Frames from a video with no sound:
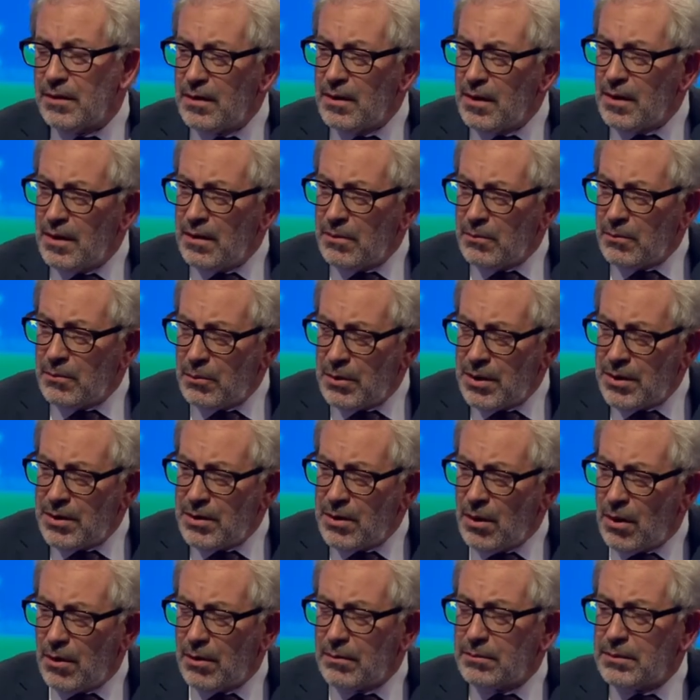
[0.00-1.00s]
it. We're
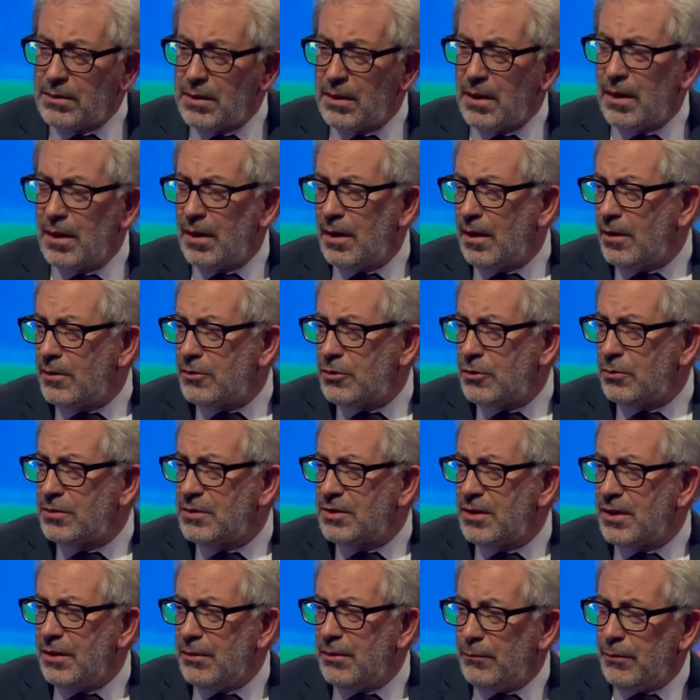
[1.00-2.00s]
not, as you'll
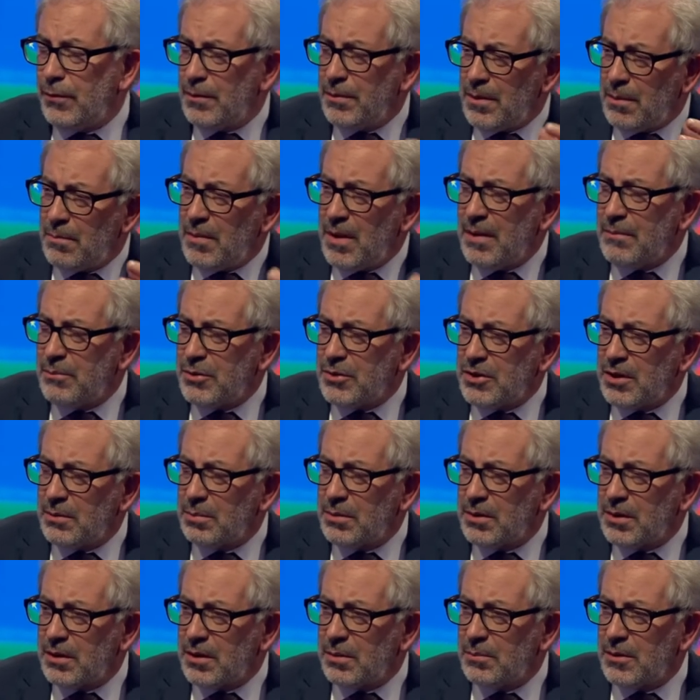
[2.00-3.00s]
see from the
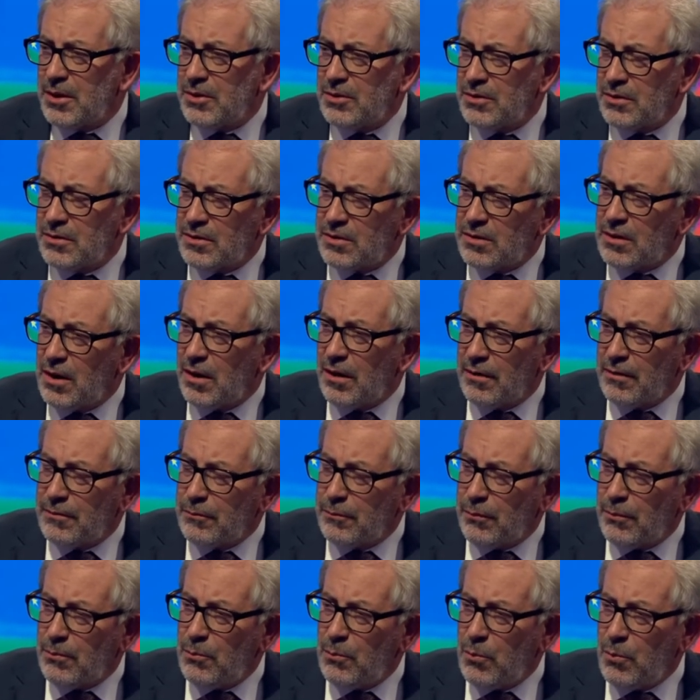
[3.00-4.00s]
membership of the Commission,
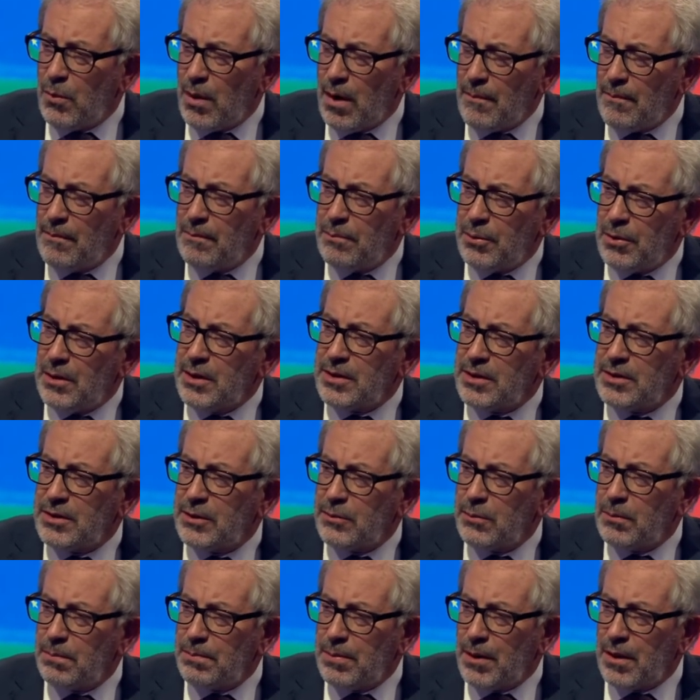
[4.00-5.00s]
starting from one
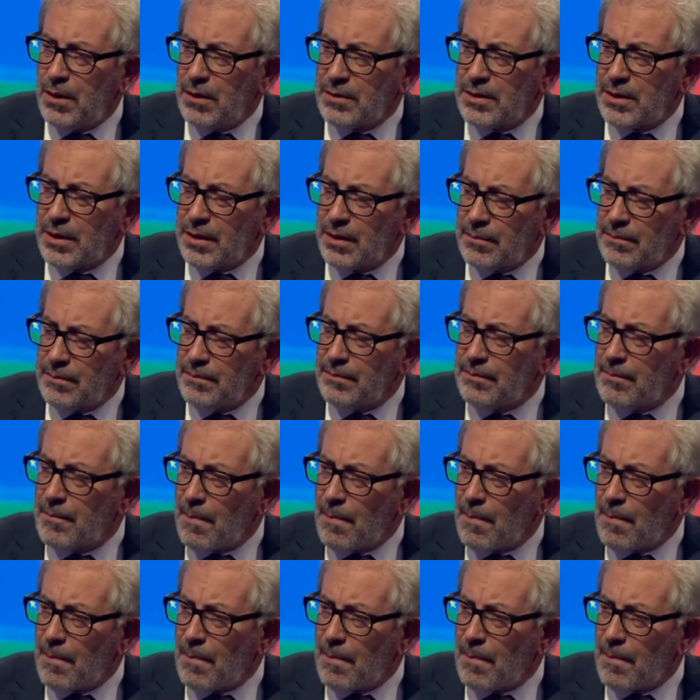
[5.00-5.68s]
political party.